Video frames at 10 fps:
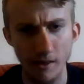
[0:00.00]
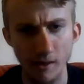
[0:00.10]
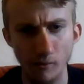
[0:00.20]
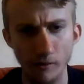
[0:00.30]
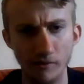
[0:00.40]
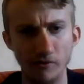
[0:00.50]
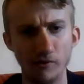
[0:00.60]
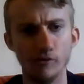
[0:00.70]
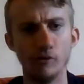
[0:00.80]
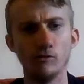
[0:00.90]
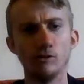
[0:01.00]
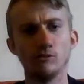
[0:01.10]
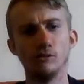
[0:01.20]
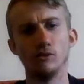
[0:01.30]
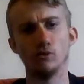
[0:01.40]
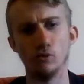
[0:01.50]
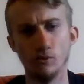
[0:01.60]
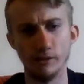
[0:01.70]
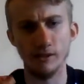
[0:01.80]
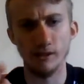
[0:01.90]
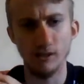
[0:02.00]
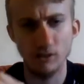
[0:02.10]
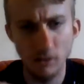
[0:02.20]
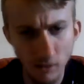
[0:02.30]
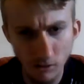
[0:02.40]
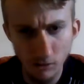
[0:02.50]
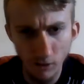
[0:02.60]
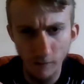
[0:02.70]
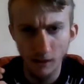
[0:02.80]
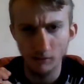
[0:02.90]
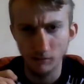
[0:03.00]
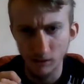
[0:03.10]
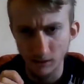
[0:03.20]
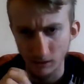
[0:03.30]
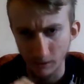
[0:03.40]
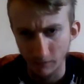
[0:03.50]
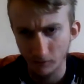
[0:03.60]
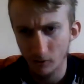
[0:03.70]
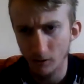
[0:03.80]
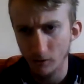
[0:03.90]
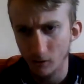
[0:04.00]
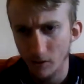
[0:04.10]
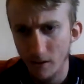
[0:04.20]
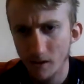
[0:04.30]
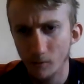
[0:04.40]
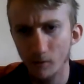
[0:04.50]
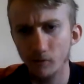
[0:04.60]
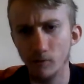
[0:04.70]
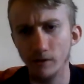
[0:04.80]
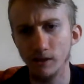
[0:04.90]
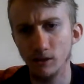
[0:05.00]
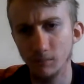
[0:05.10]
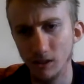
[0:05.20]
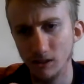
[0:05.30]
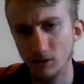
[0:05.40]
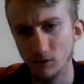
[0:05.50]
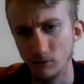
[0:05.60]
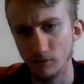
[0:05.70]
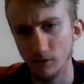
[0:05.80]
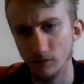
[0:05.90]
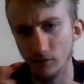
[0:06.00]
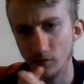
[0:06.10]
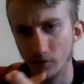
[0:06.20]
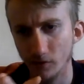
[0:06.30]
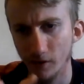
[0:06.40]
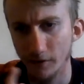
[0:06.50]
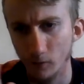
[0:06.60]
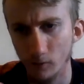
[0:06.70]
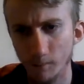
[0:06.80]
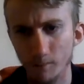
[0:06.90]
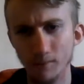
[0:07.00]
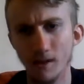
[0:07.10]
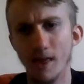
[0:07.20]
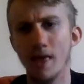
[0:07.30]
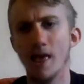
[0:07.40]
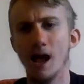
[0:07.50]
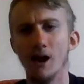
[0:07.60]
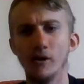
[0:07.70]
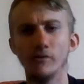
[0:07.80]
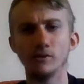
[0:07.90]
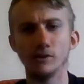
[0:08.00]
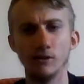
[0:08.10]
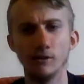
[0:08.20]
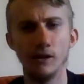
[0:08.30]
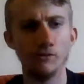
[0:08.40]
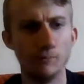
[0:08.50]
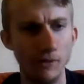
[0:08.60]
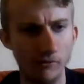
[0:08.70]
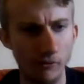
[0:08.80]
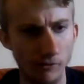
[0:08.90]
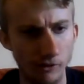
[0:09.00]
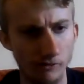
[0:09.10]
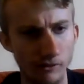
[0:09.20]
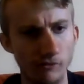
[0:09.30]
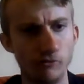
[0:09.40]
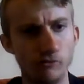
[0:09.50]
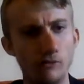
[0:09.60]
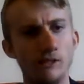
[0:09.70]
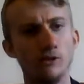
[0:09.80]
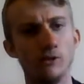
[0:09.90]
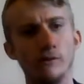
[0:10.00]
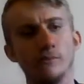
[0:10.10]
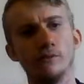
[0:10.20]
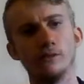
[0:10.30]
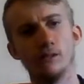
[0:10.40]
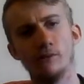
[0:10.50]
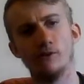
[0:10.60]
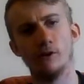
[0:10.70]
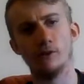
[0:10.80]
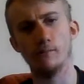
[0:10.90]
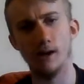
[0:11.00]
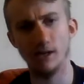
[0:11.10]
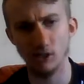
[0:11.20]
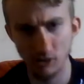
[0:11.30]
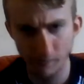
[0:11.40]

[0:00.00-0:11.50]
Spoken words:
with Forest Green drawn against Stonehouse in the semi-final, with the winner to play Chulford for the final. However, Stonehouse beat Forest Green 3-2 in the semi-final match.